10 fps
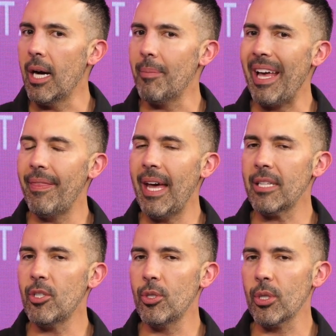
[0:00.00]
And
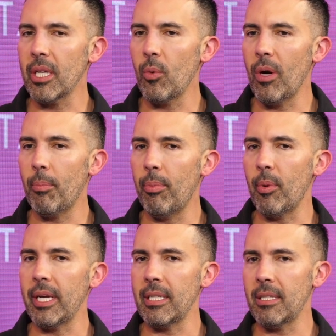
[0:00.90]
that's usually what
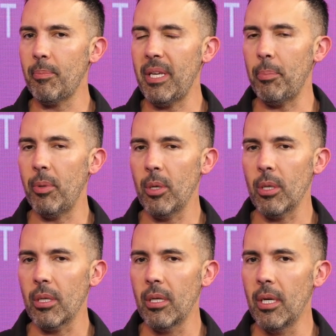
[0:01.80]
brings
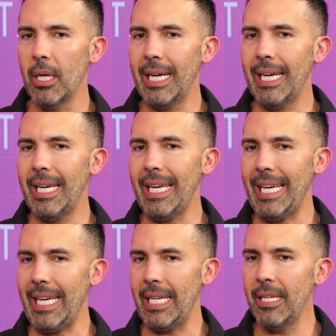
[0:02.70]
people
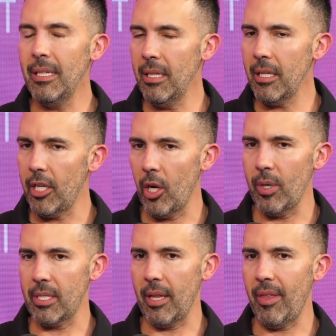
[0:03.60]
in,
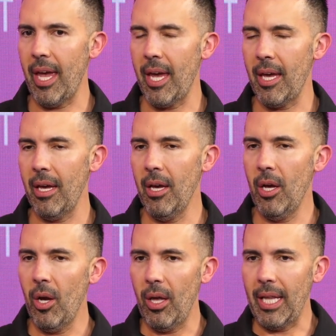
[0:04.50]
is that they,
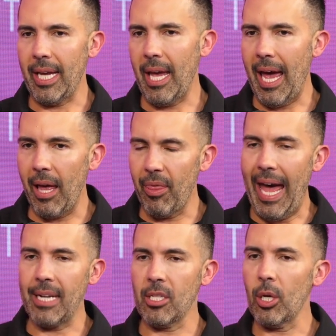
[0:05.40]
like,
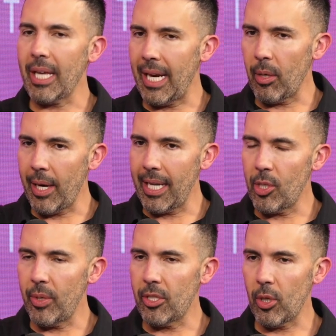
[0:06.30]
as they're getting ready
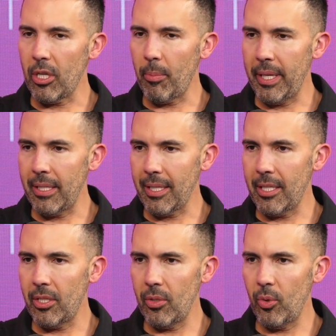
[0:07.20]
to insert their penis
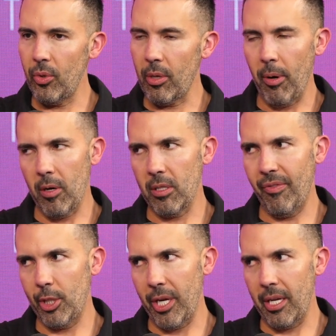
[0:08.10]
into their partner's
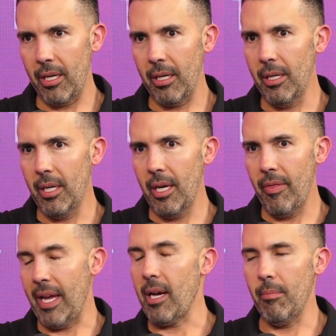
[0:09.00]
vagina,
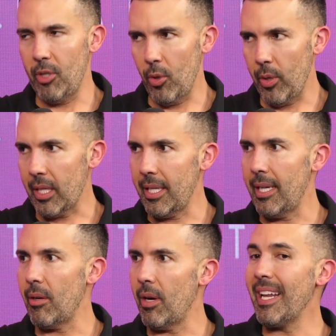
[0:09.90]
they come too
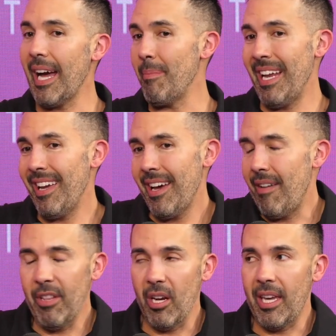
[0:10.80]
quickly. But I mean, I
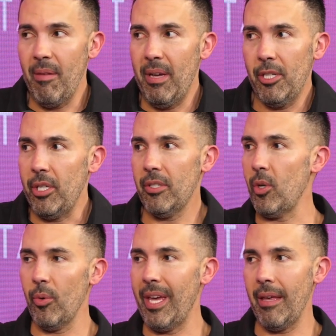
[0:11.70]
have a lot of gay patients,
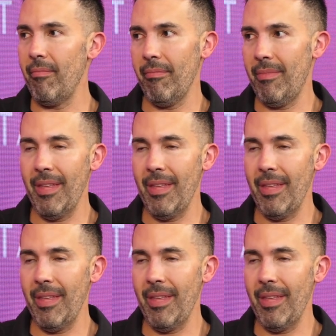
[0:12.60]
so they